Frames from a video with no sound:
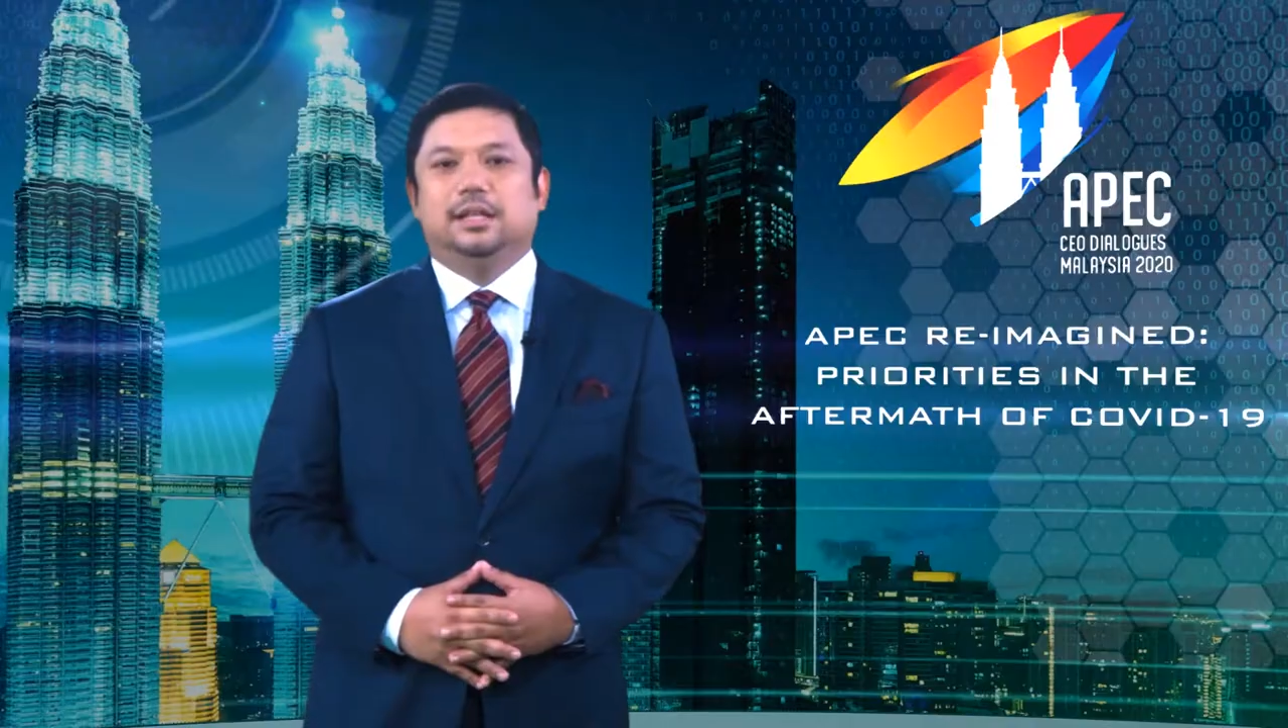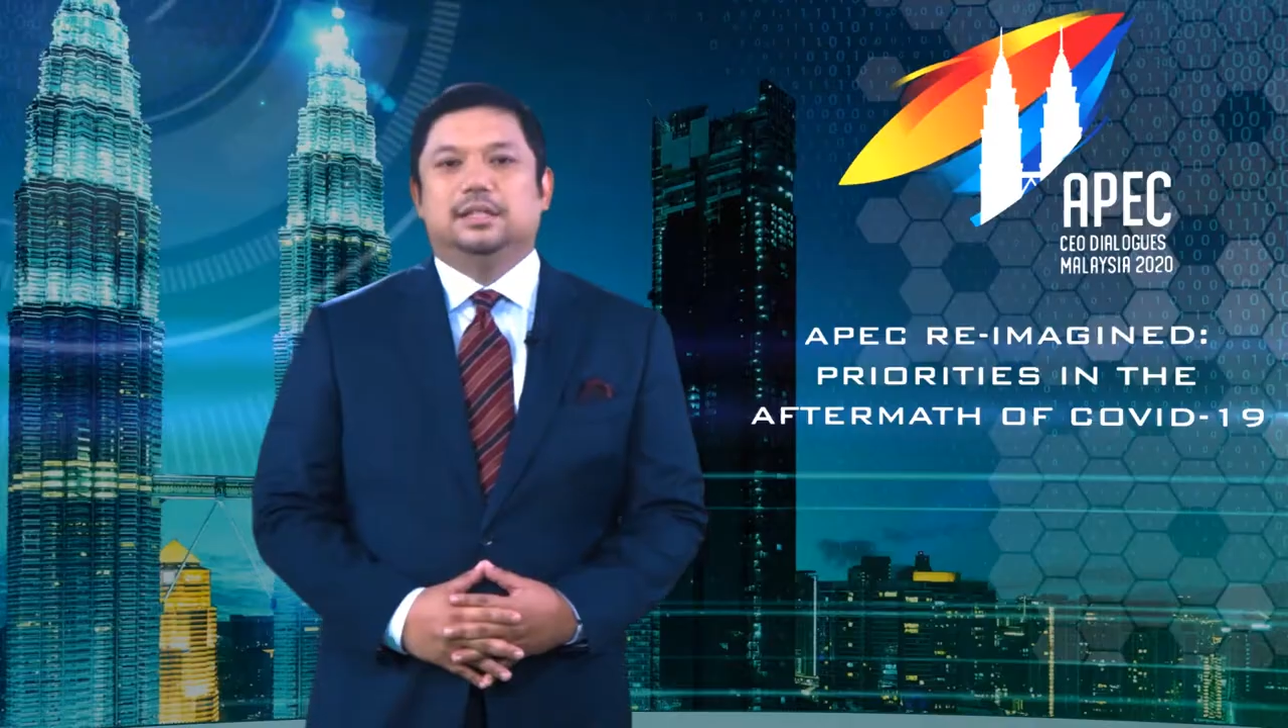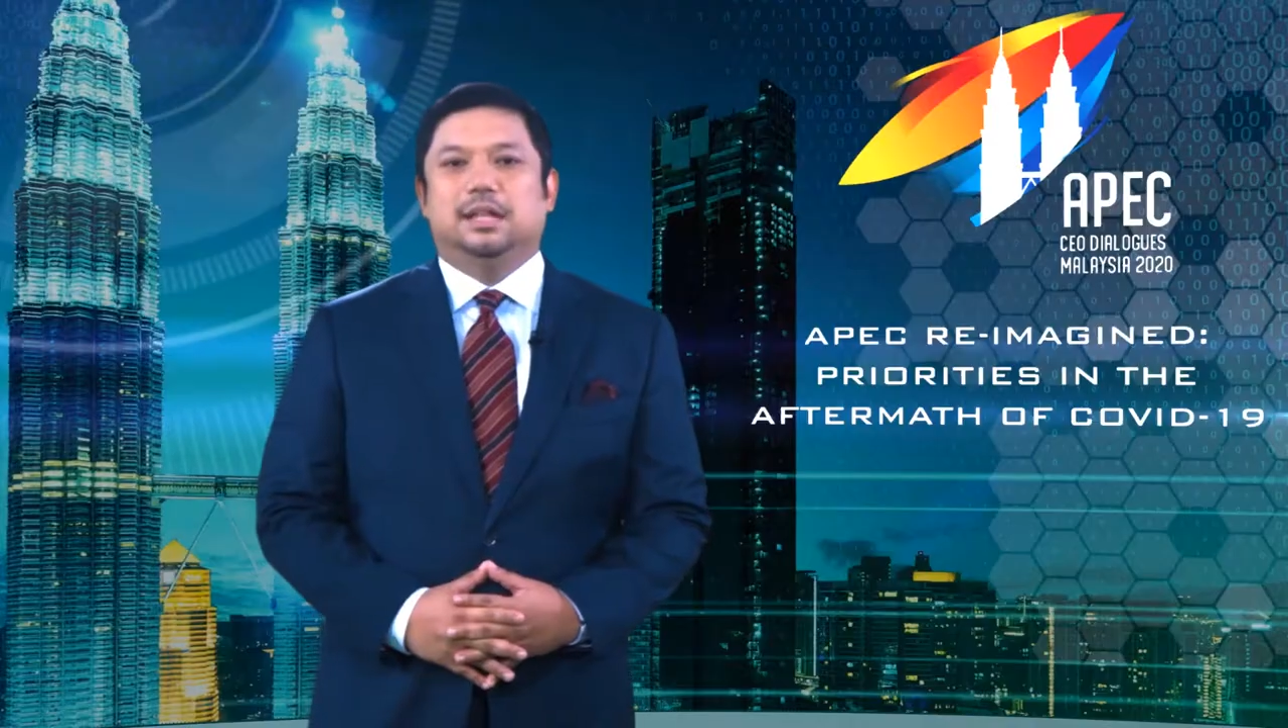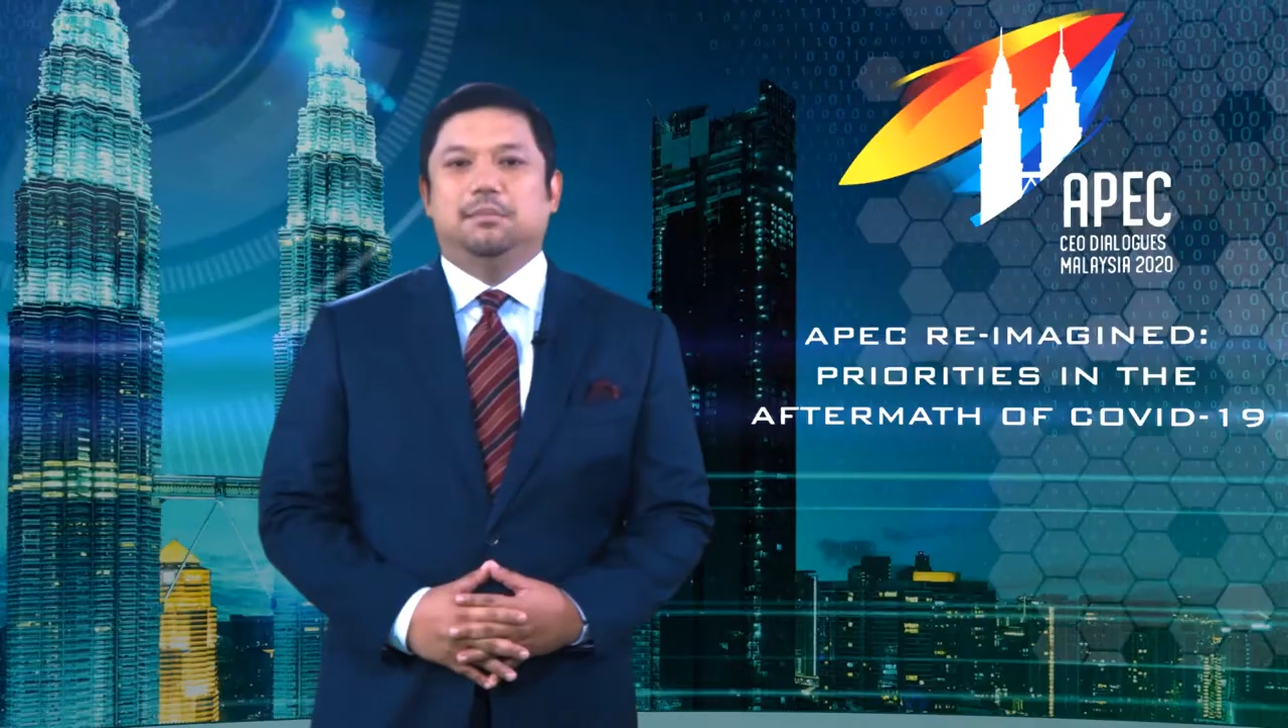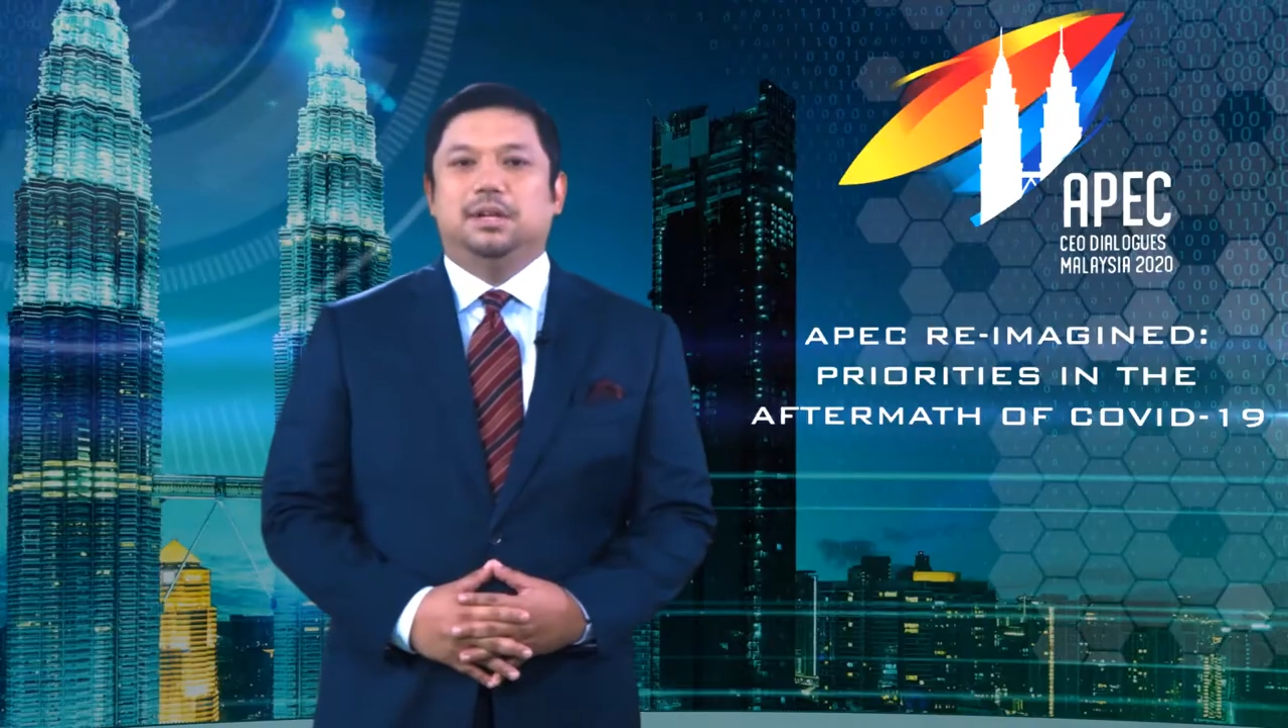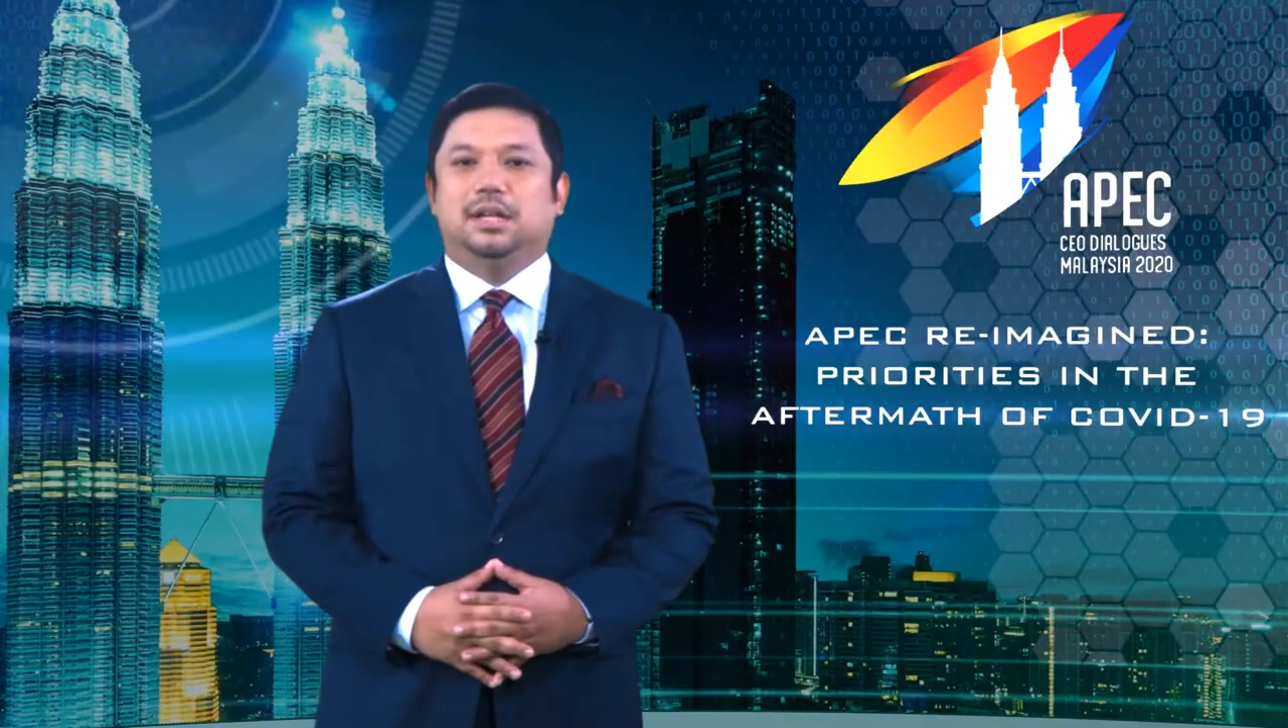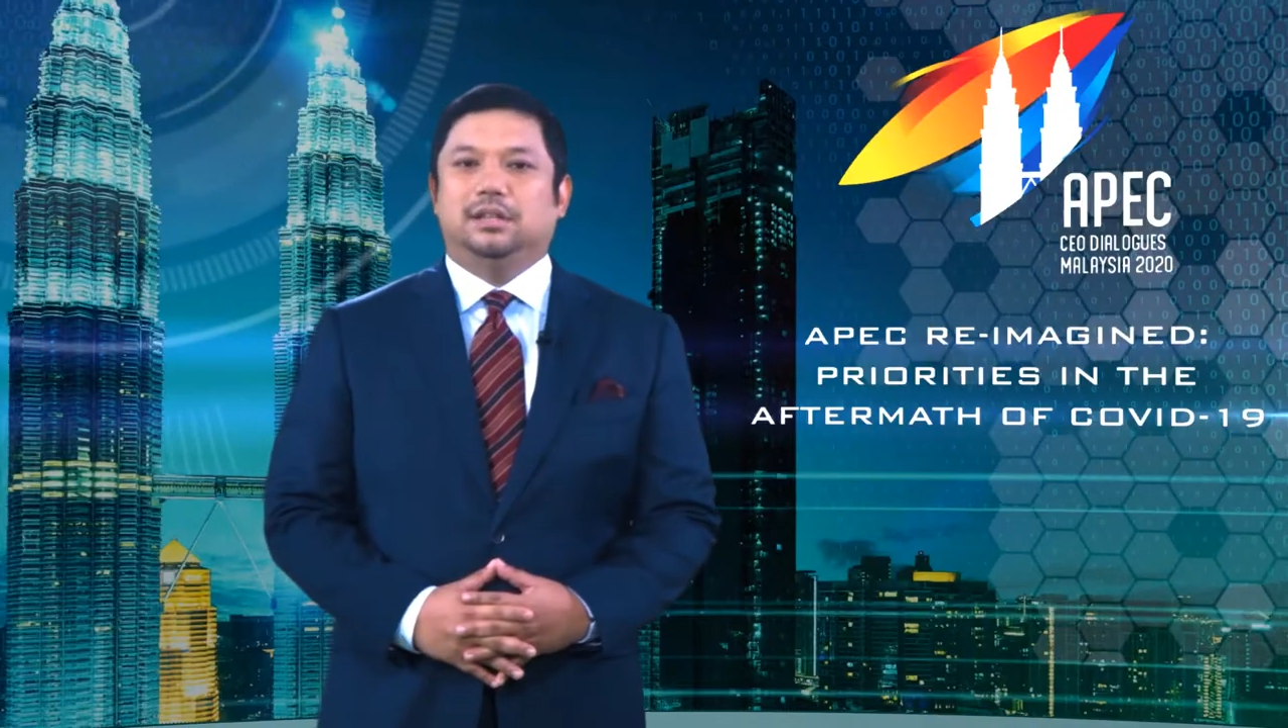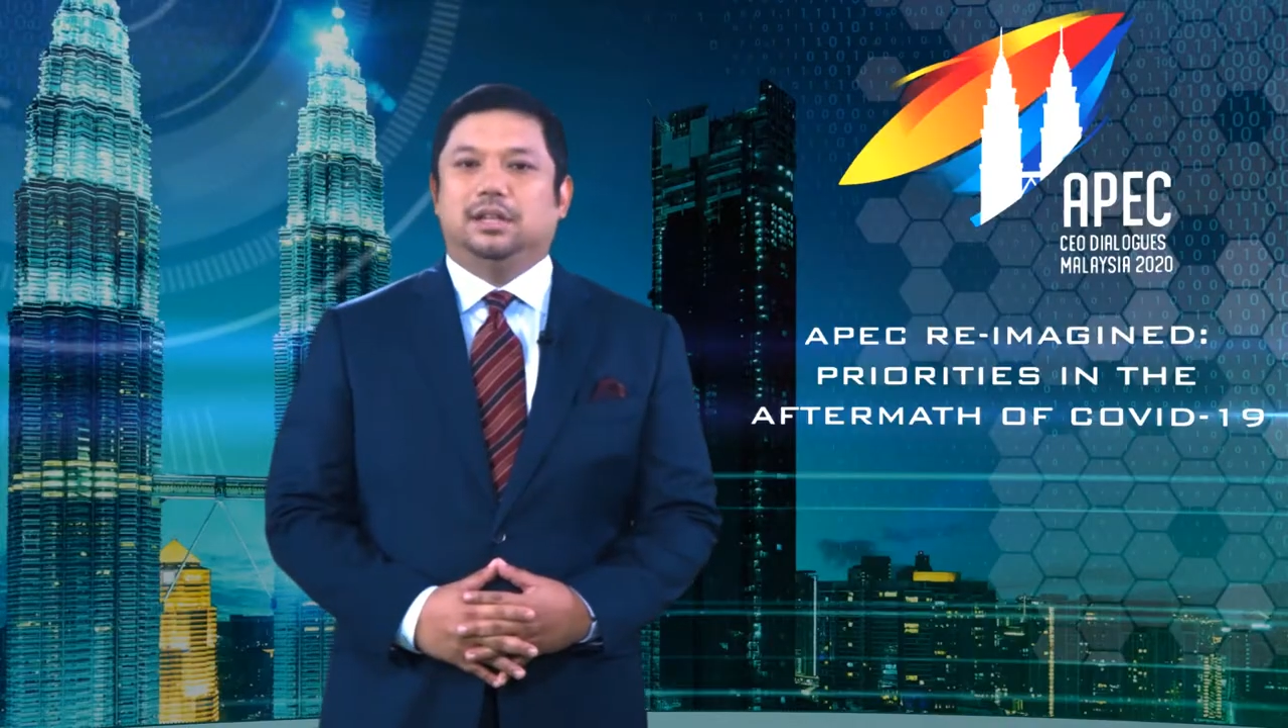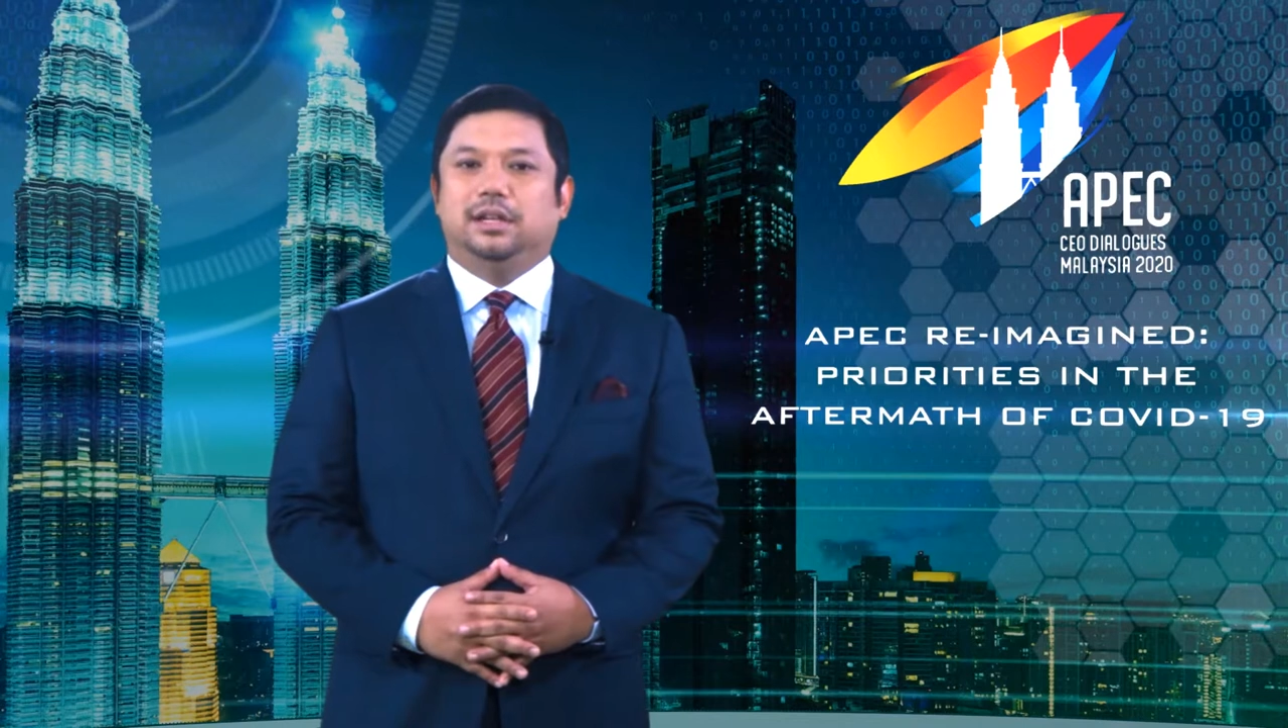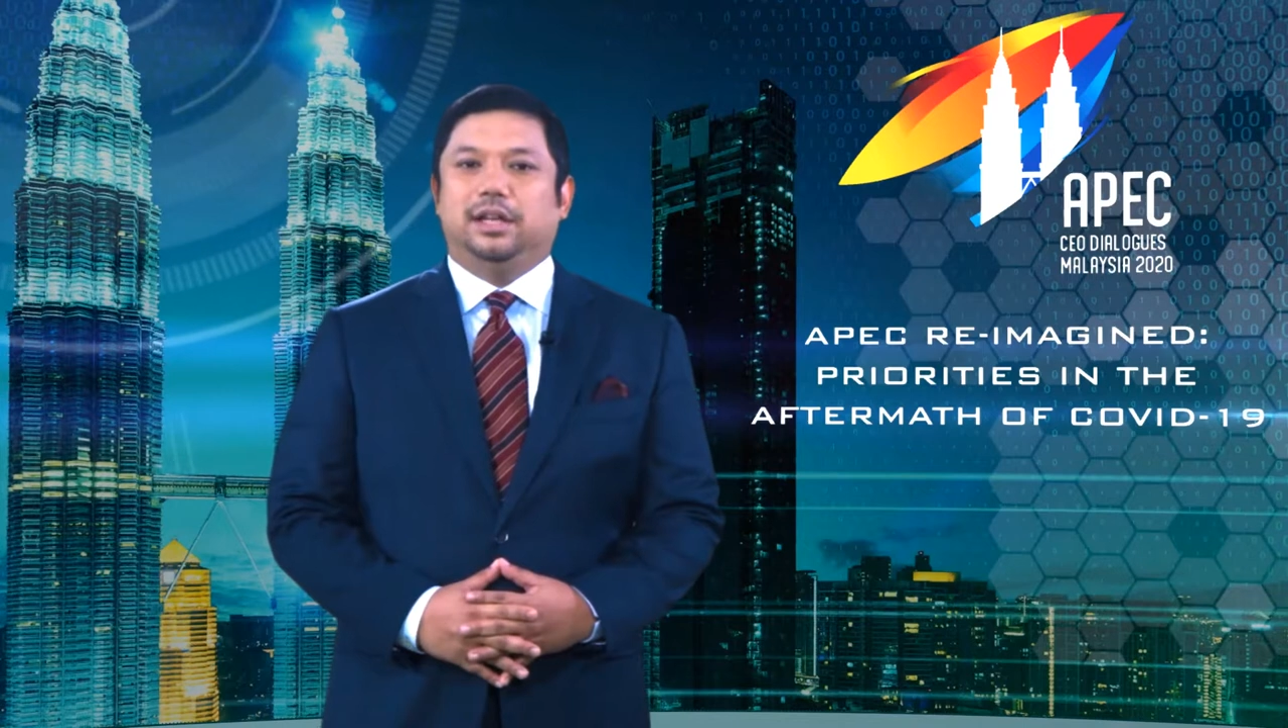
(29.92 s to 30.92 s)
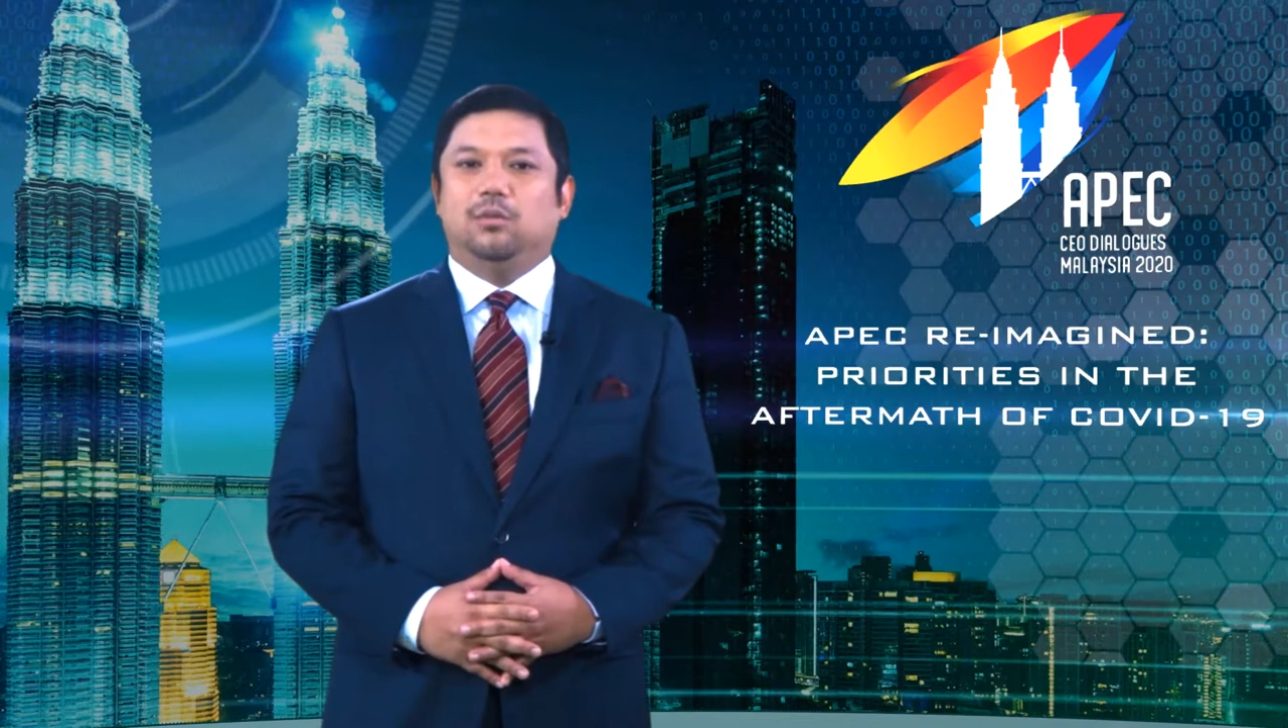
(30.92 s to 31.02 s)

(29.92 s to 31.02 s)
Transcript: Selamat datang